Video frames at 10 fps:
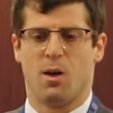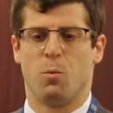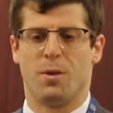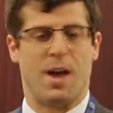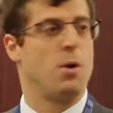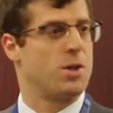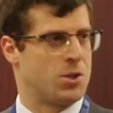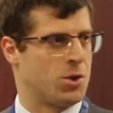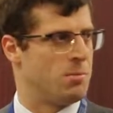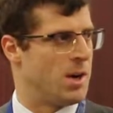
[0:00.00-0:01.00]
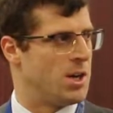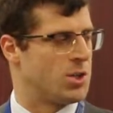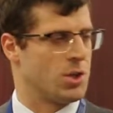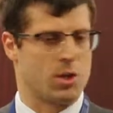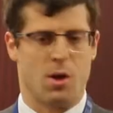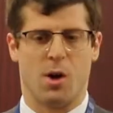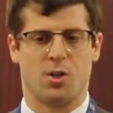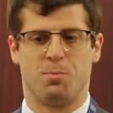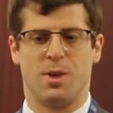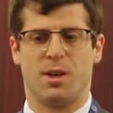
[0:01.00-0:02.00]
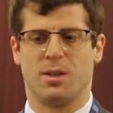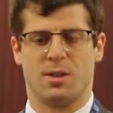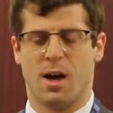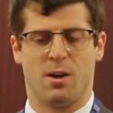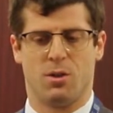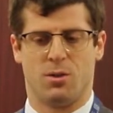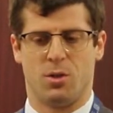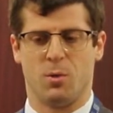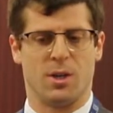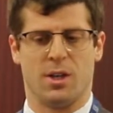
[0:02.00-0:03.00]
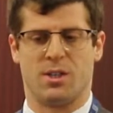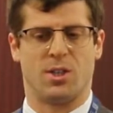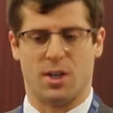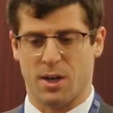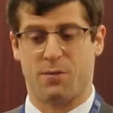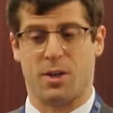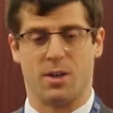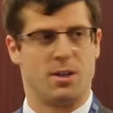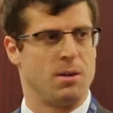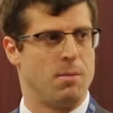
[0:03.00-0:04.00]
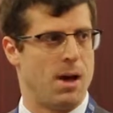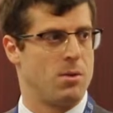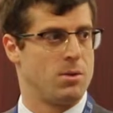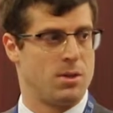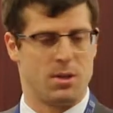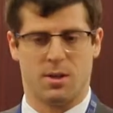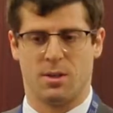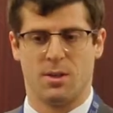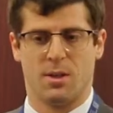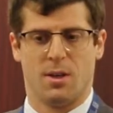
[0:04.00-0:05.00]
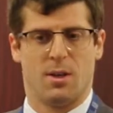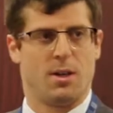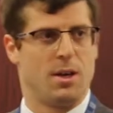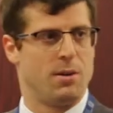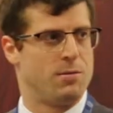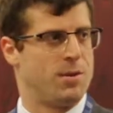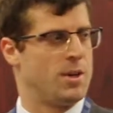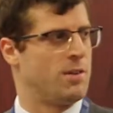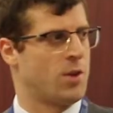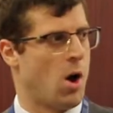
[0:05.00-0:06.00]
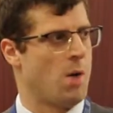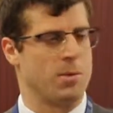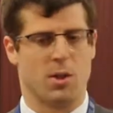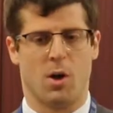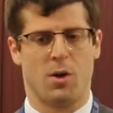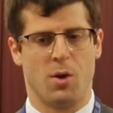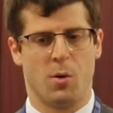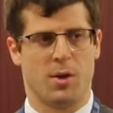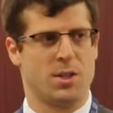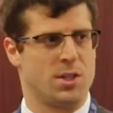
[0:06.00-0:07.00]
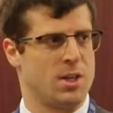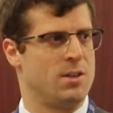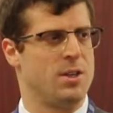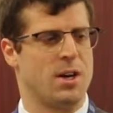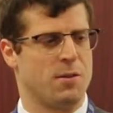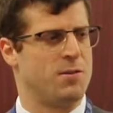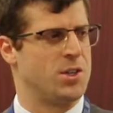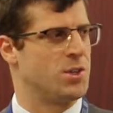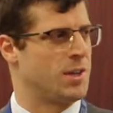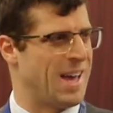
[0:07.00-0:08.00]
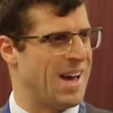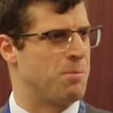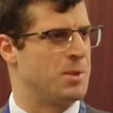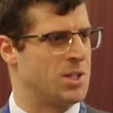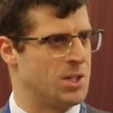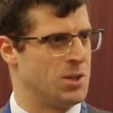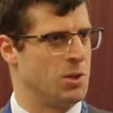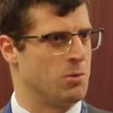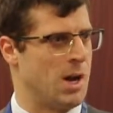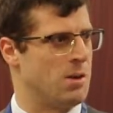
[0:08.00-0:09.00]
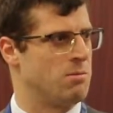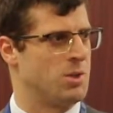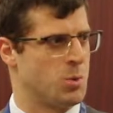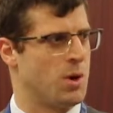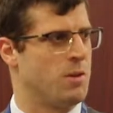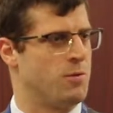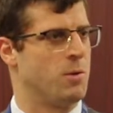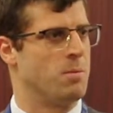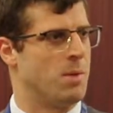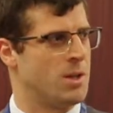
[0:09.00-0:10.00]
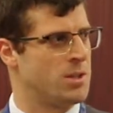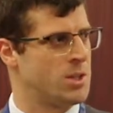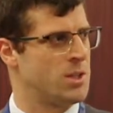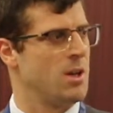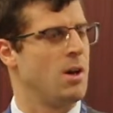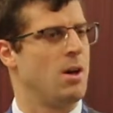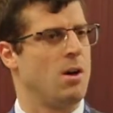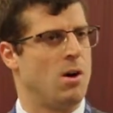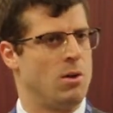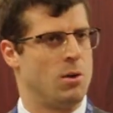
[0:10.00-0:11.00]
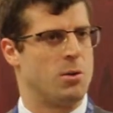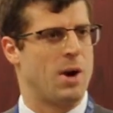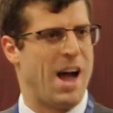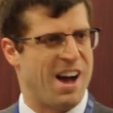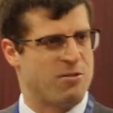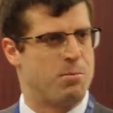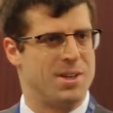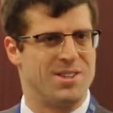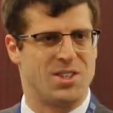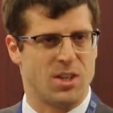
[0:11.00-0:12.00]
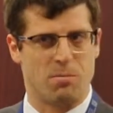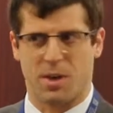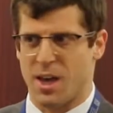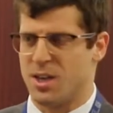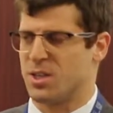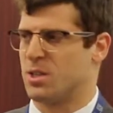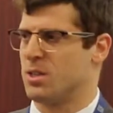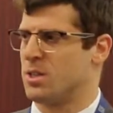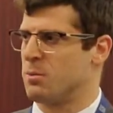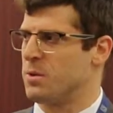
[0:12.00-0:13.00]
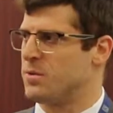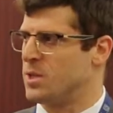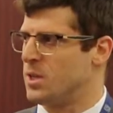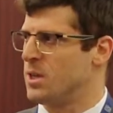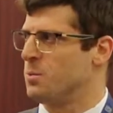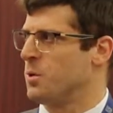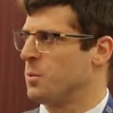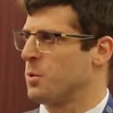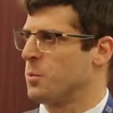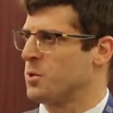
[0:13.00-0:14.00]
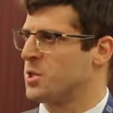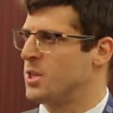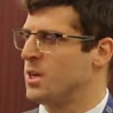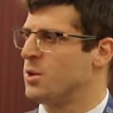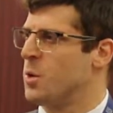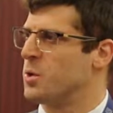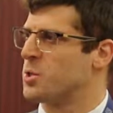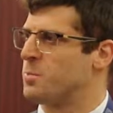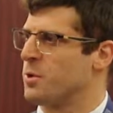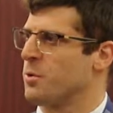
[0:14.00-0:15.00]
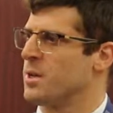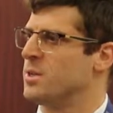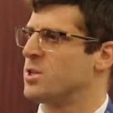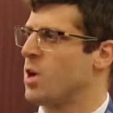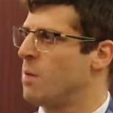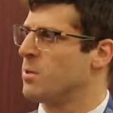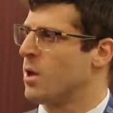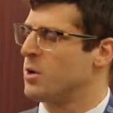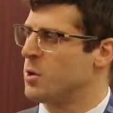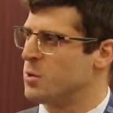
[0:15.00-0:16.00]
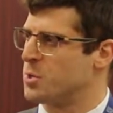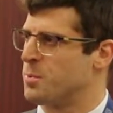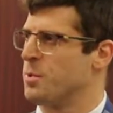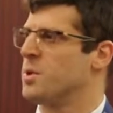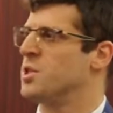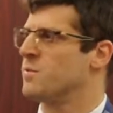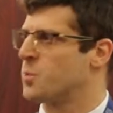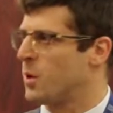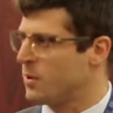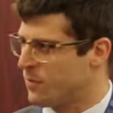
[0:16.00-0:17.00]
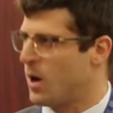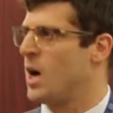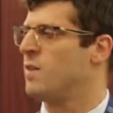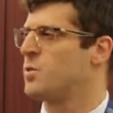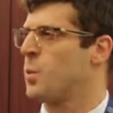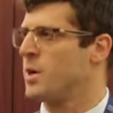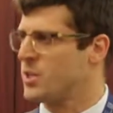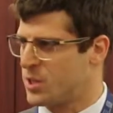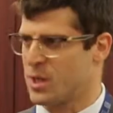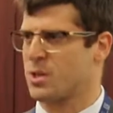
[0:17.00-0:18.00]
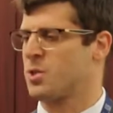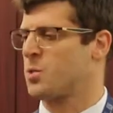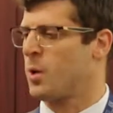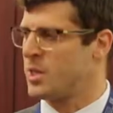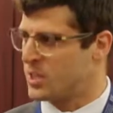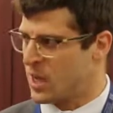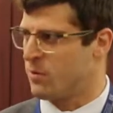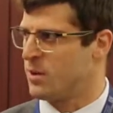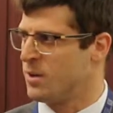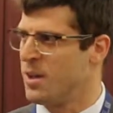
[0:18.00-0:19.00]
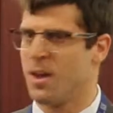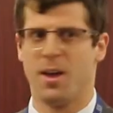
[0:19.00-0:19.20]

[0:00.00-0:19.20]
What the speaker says: without a termination clause being entitled to a significant amount of common law notice. The unofficial cap is still around 24 months, although there have been some cases that we've seen where we're seeing notice periods, common law notice periods of 25, 26, 27,